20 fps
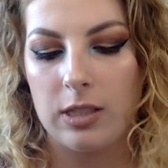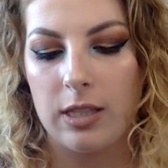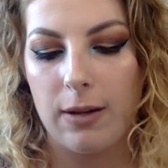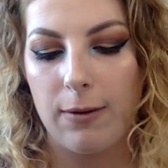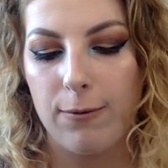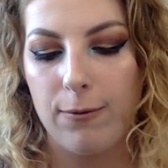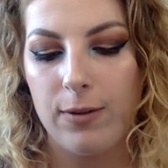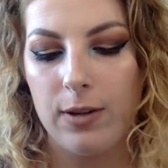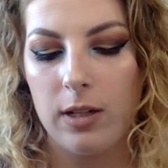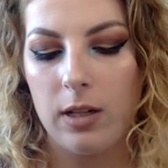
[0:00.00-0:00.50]

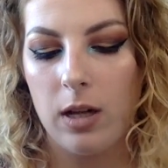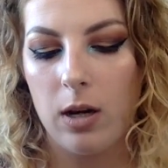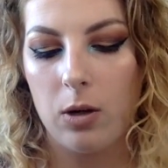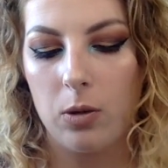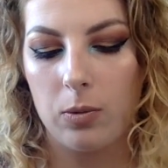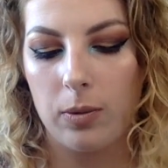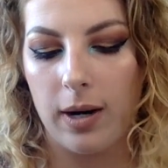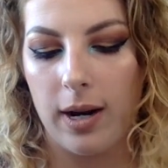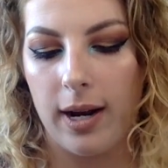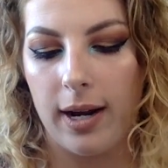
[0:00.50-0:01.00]
They feel all
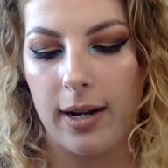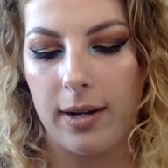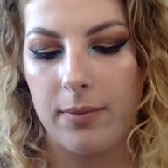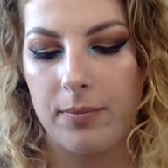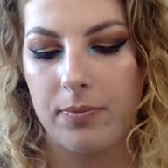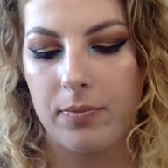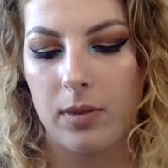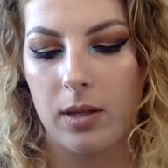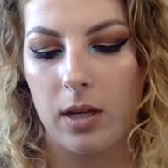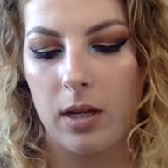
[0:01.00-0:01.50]
right,
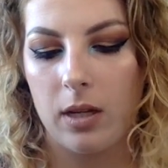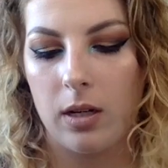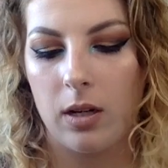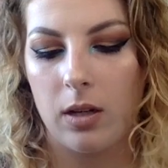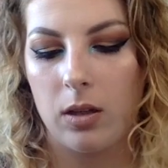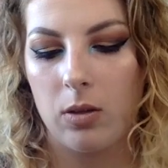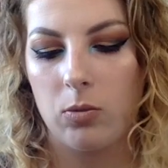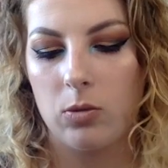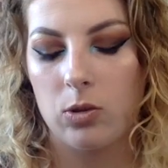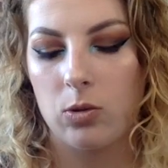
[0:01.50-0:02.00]
and
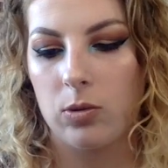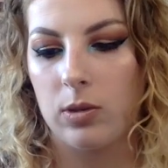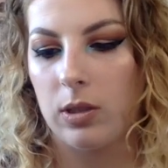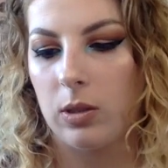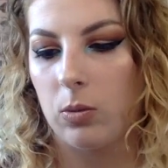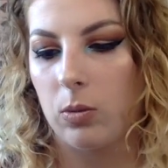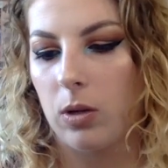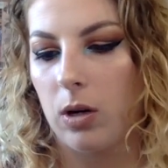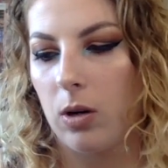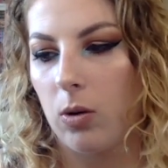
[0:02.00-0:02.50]
nothing was
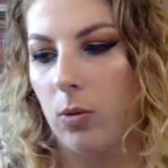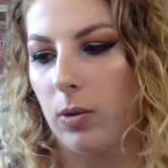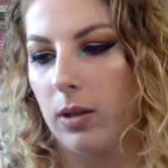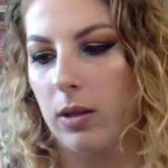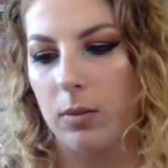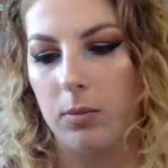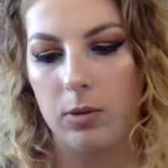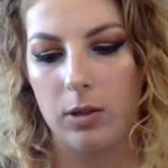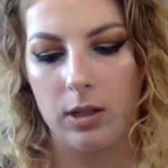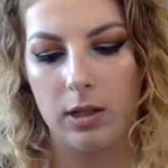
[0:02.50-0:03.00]
really wrong with
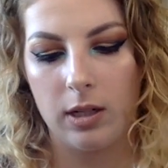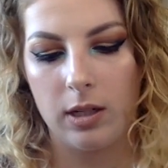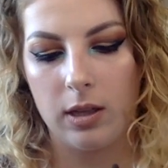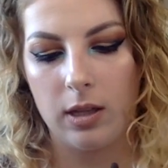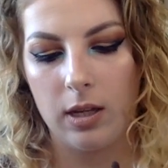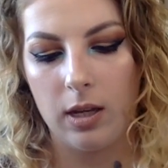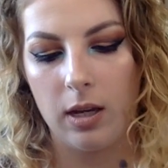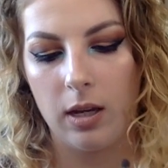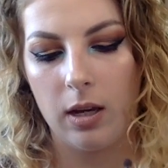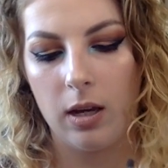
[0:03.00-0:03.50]
them or
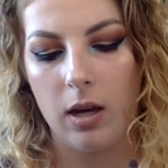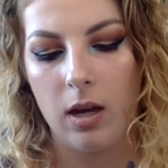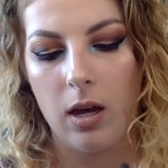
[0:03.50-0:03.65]
anything.